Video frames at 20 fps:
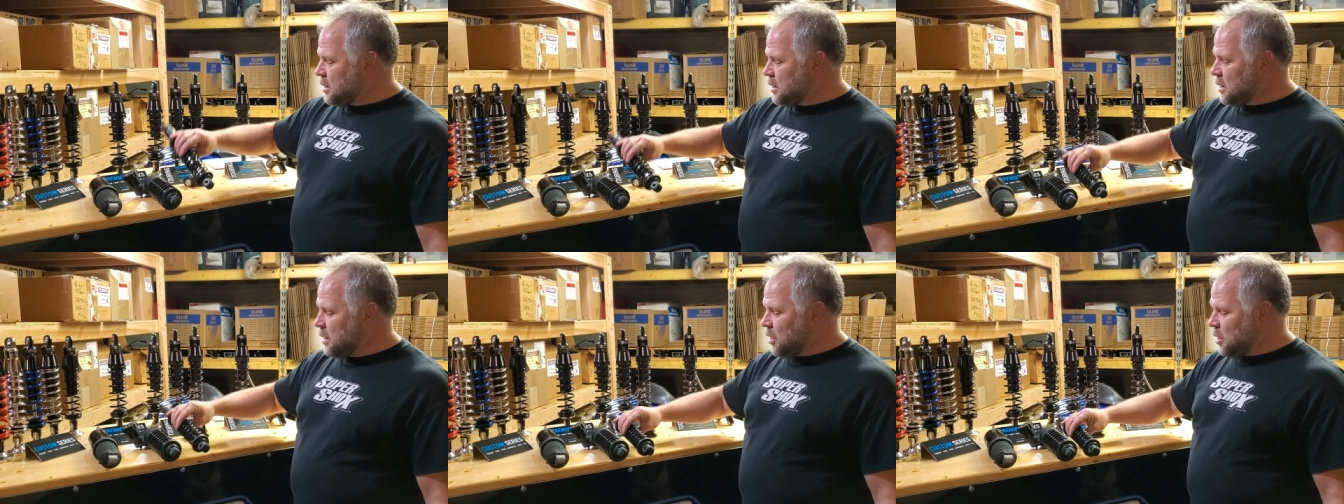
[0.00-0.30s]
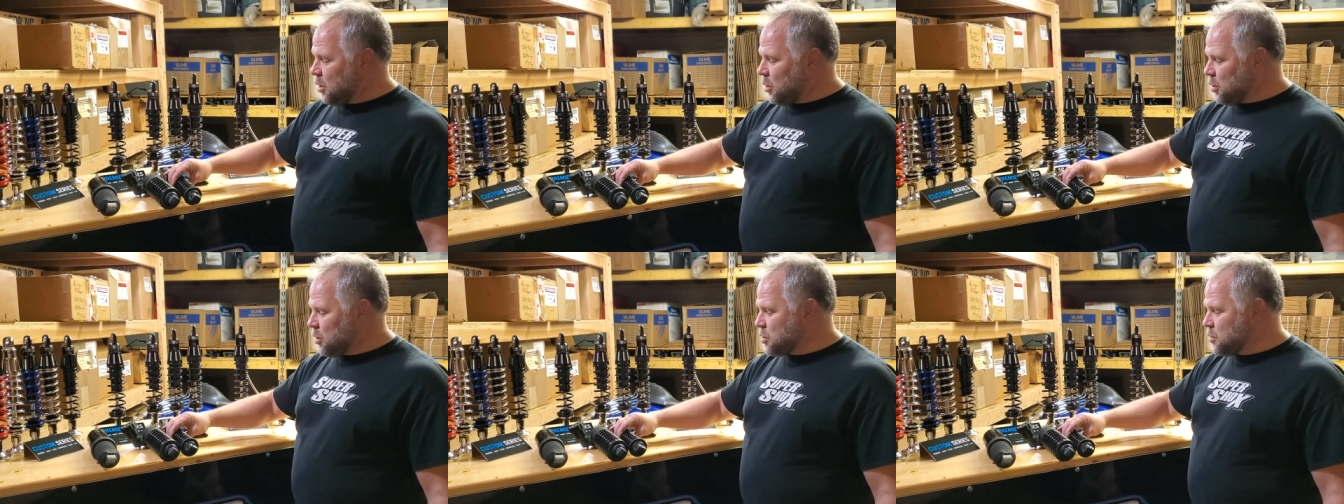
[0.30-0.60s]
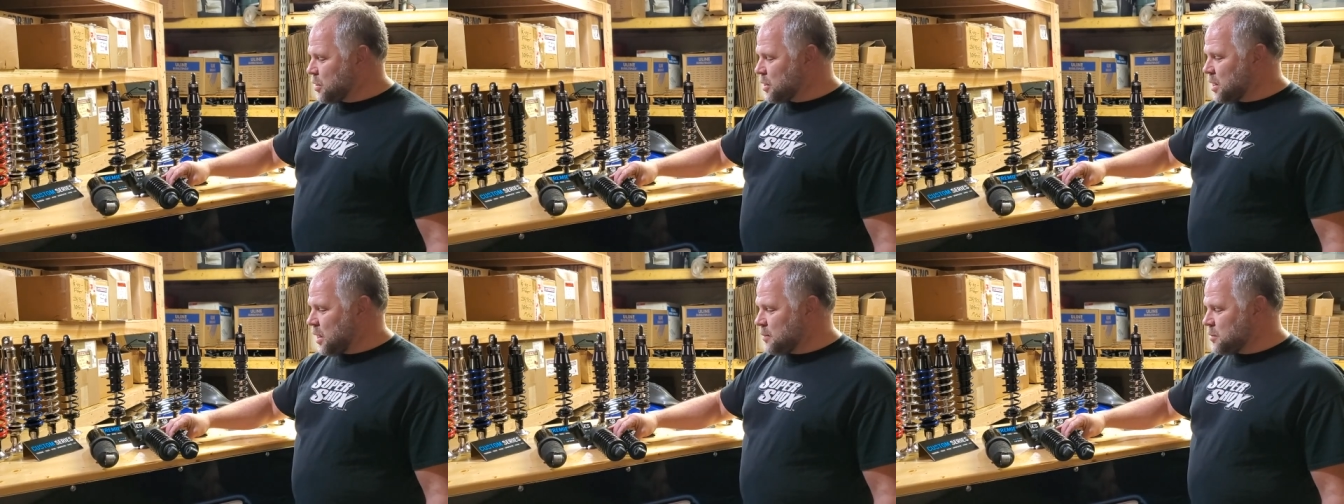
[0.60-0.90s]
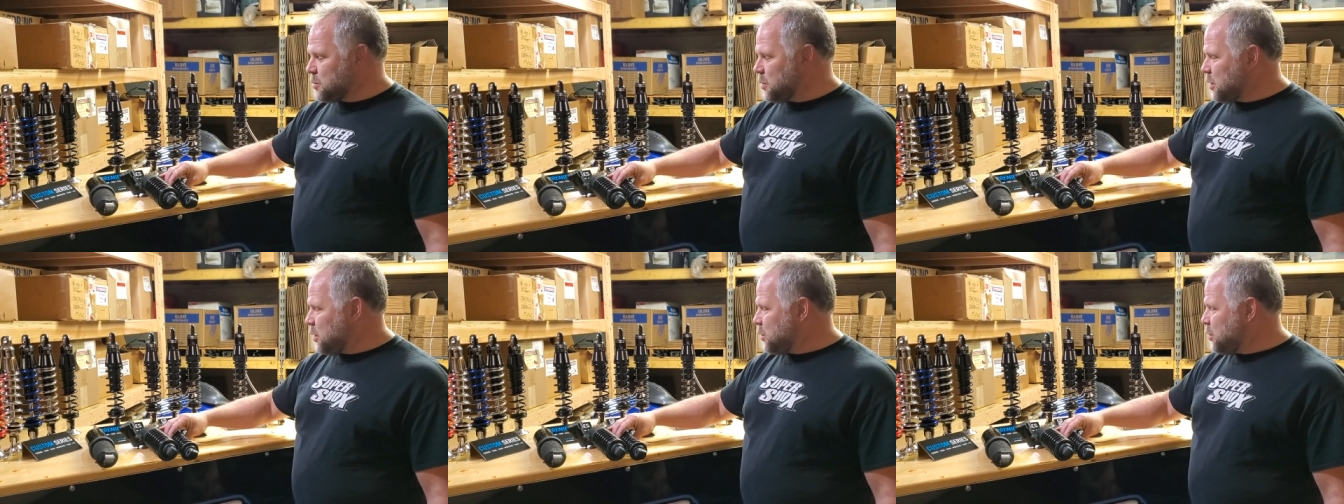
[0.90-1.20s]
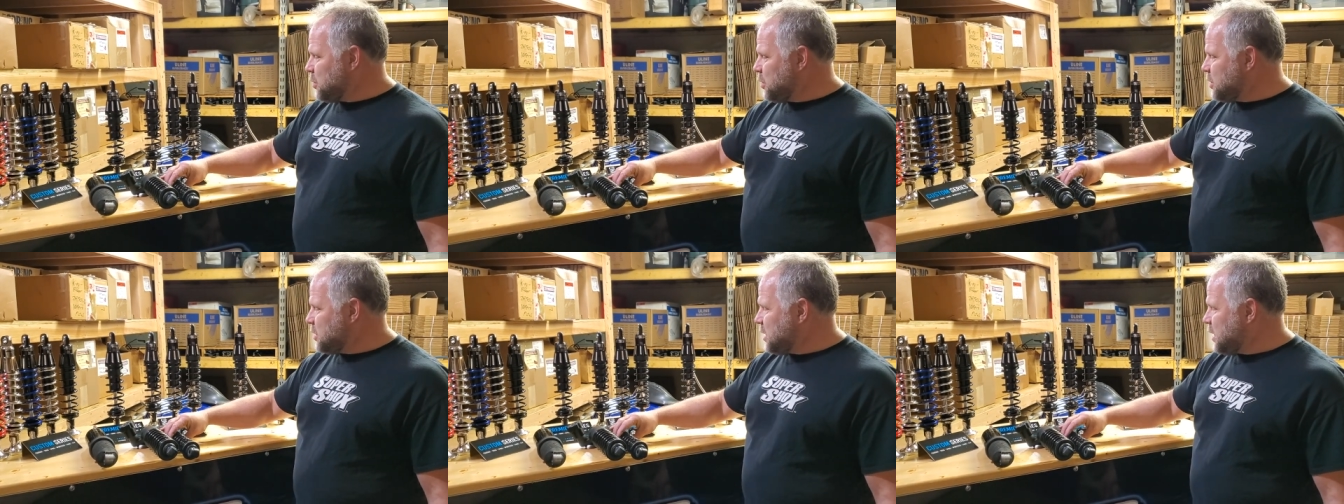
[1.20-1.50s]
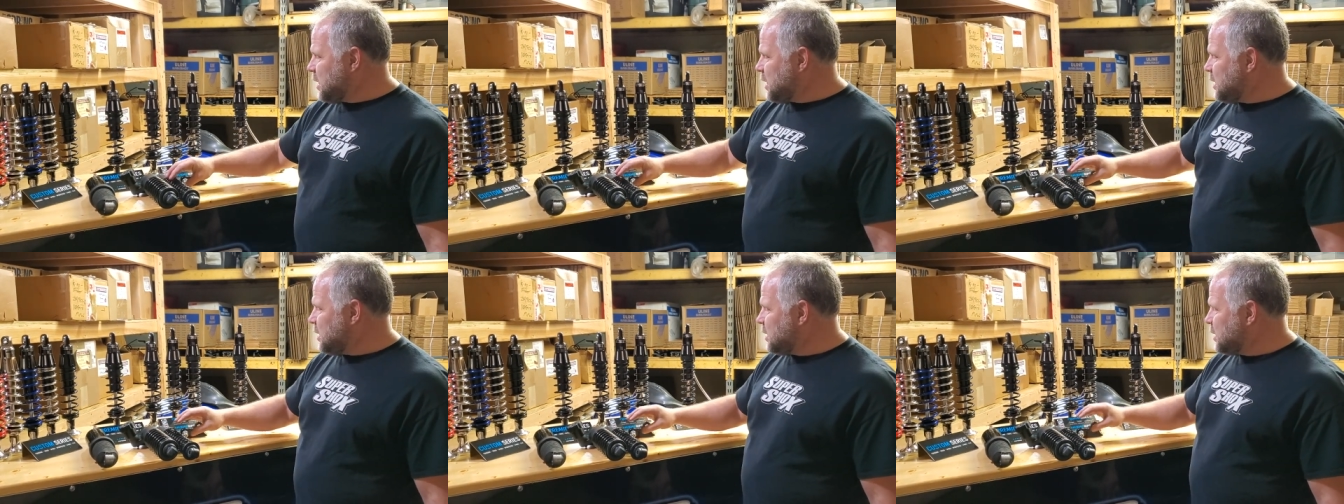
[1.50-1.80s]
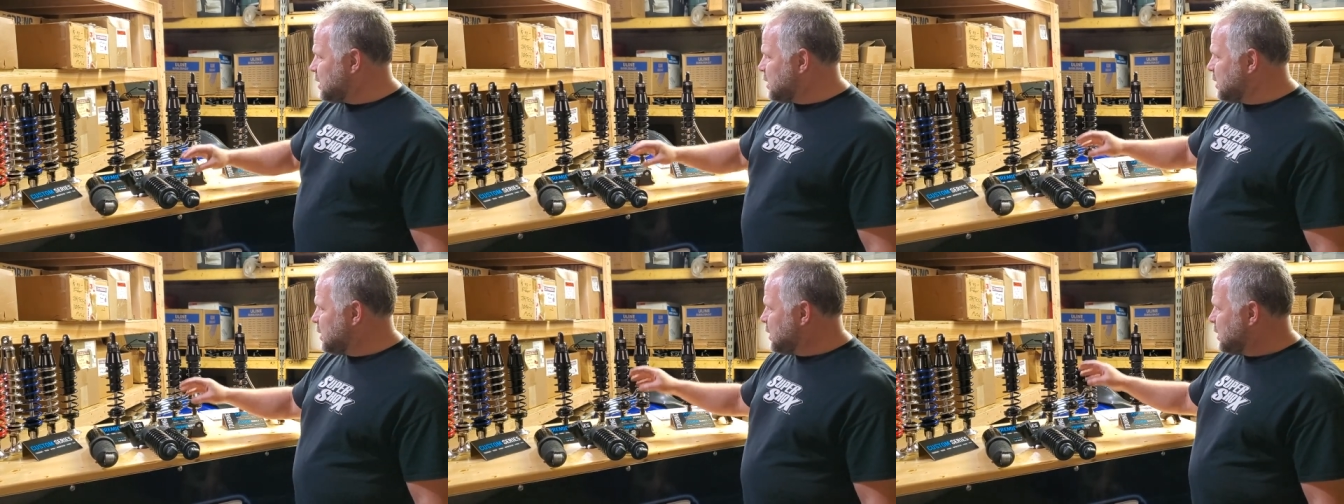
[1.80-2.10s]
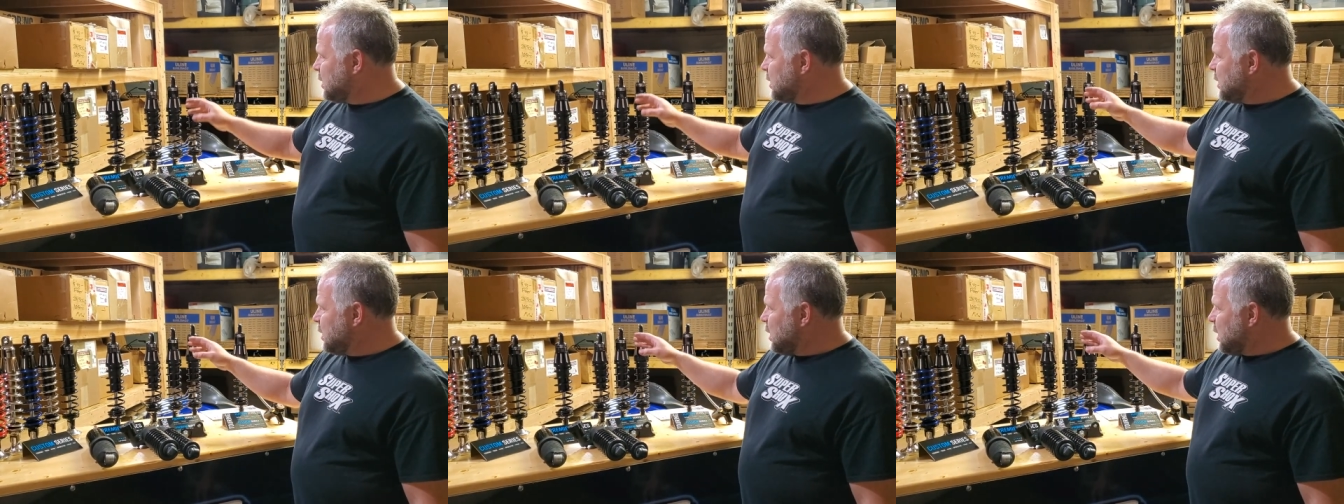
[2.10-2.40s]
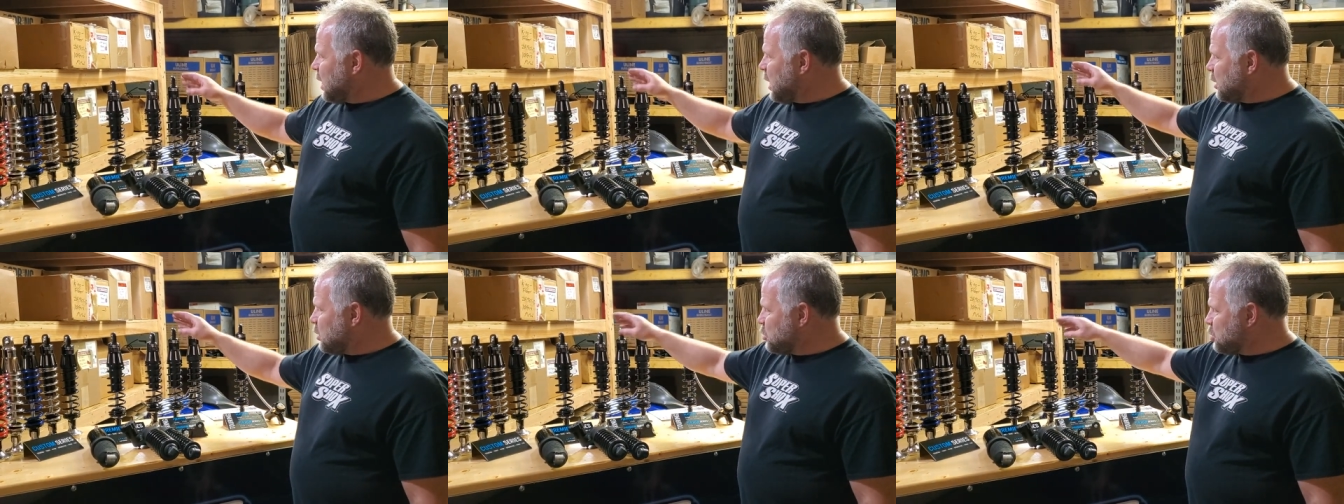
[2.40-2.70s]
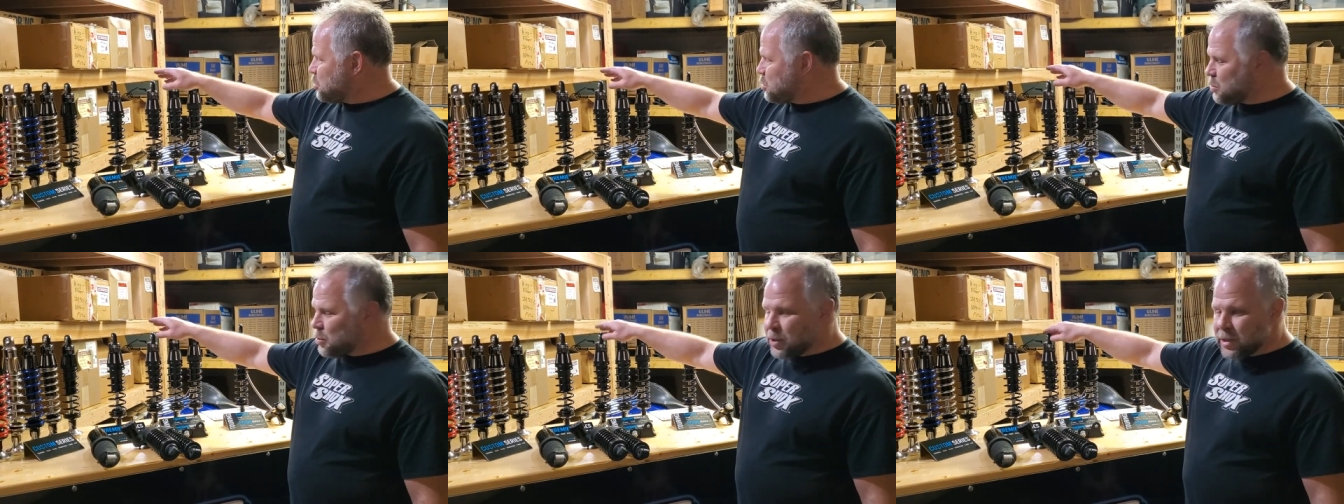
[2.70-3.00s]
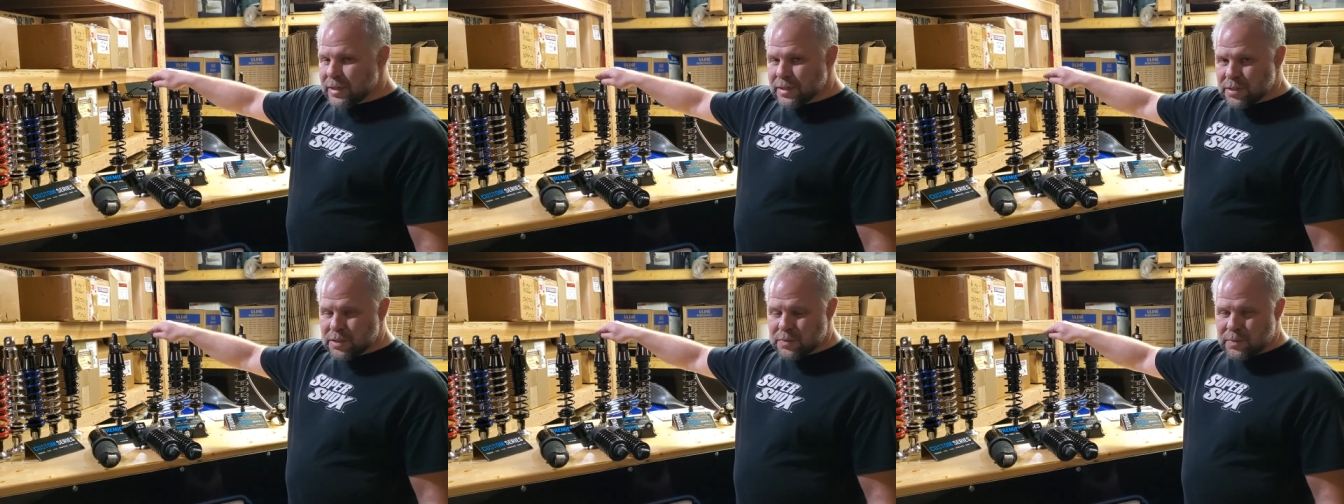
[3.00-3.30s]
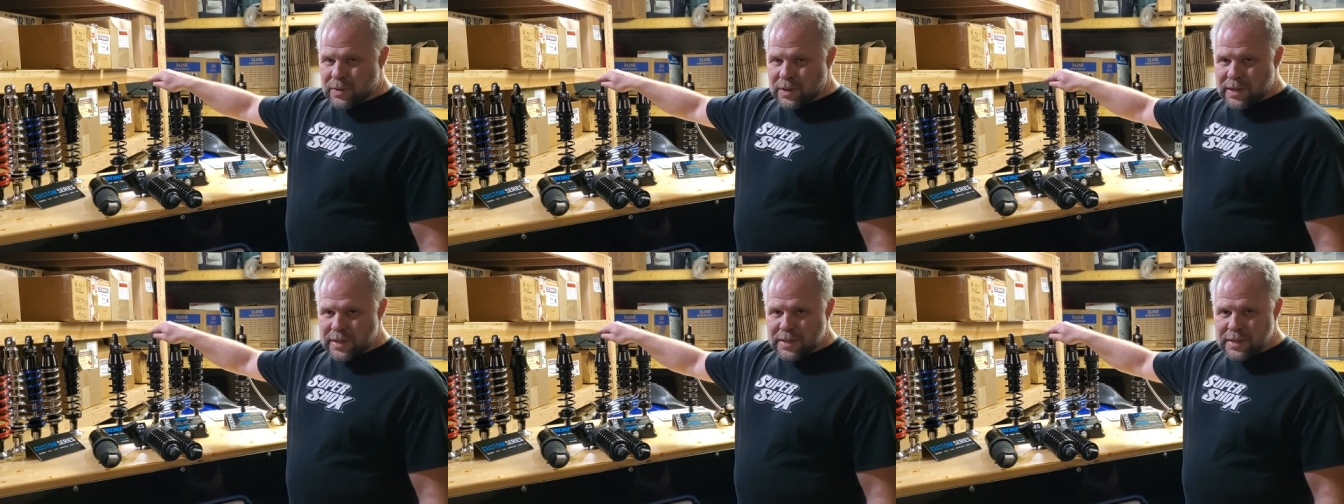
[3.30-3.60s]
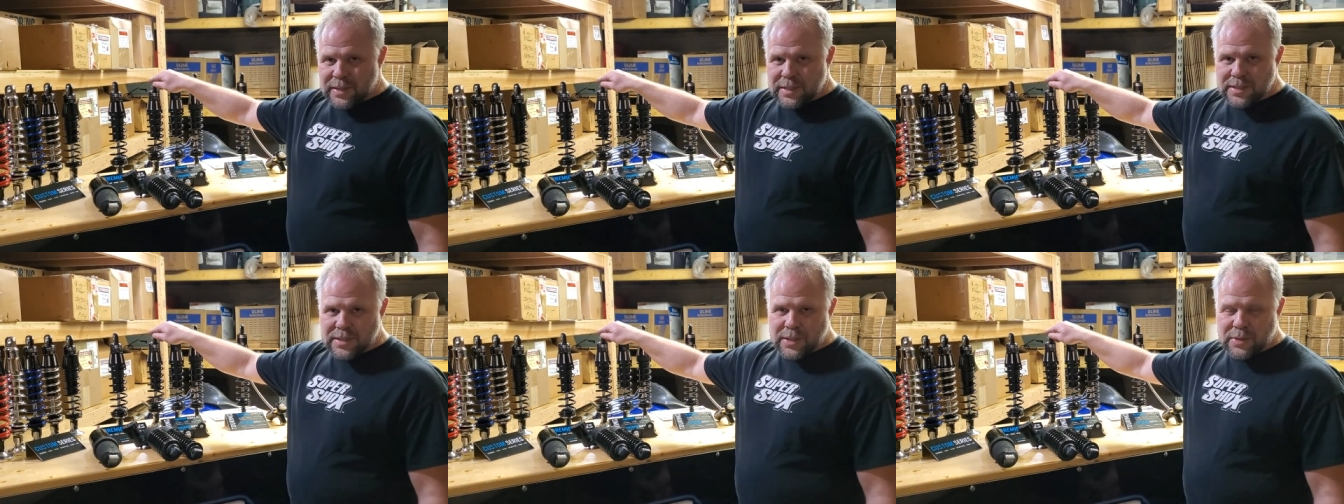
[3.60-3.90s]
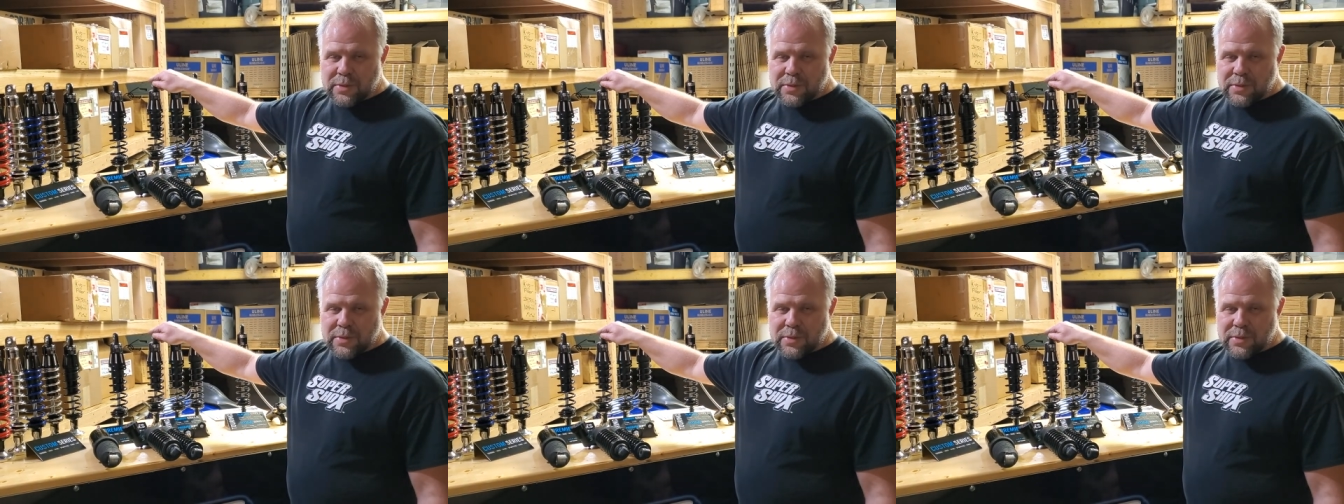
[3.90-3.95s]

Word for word: An ultra comes with a 13. Our shortest one is a